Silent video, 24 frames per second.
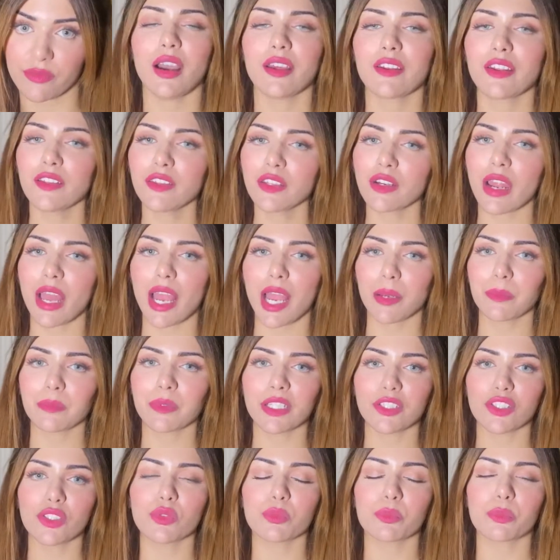Another app
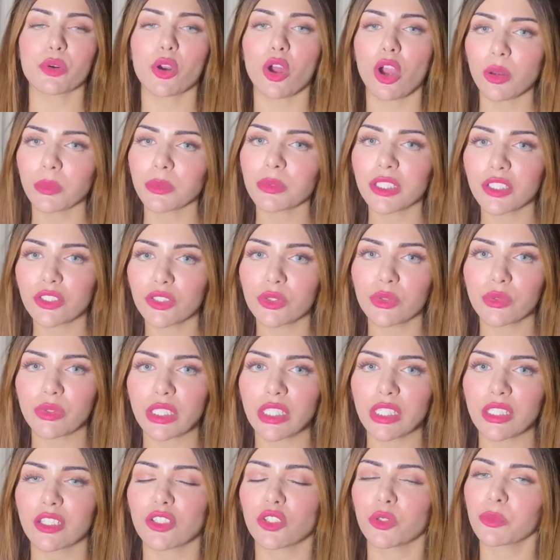that you probably do
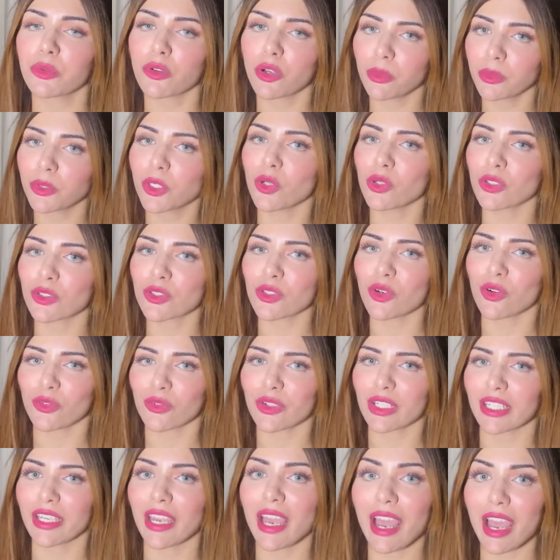need, and you probably also
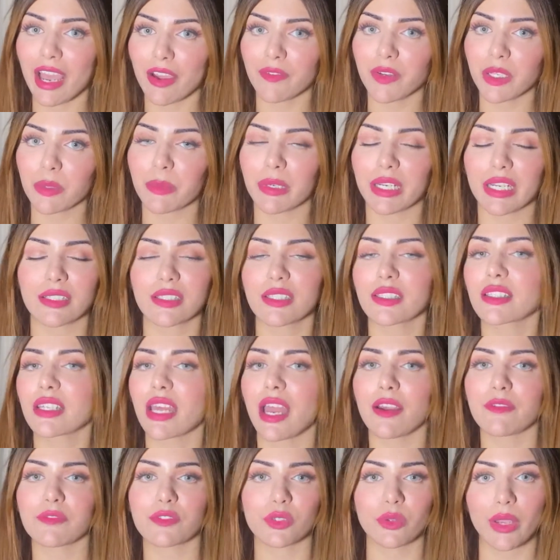already have it, but I just
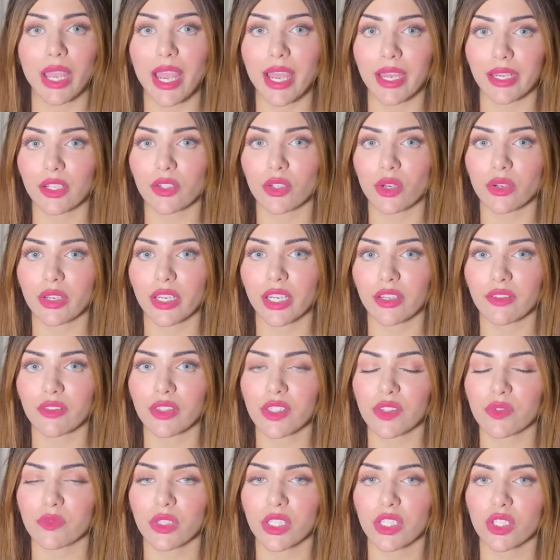have to add it on here in
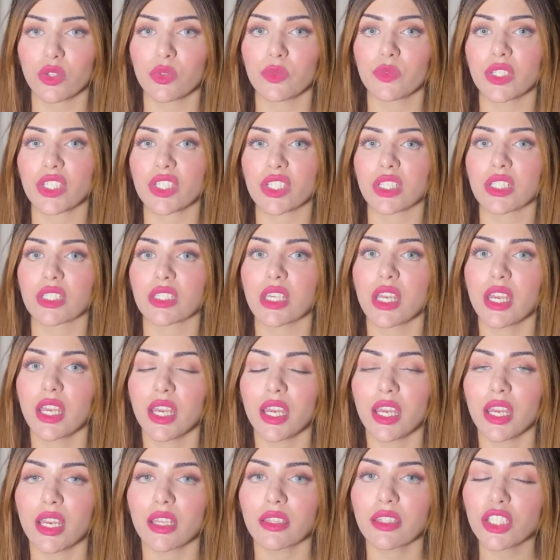this video, which is
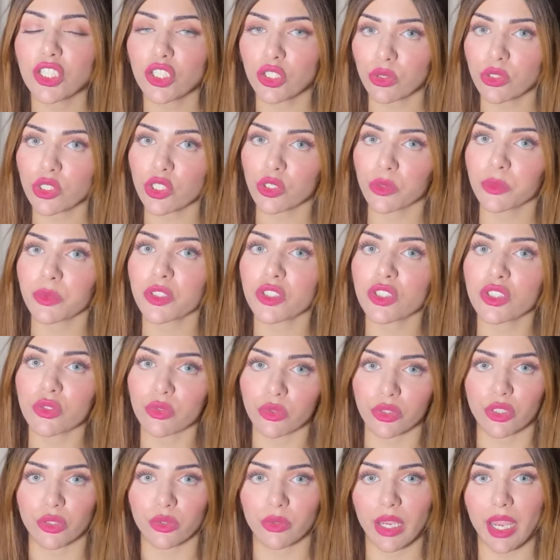the YouTube
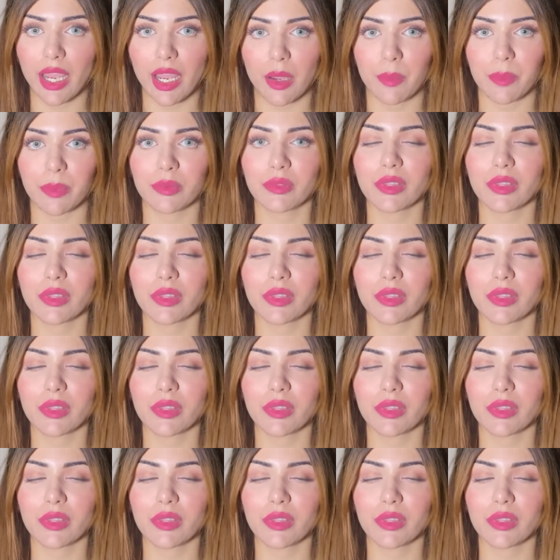Studio app.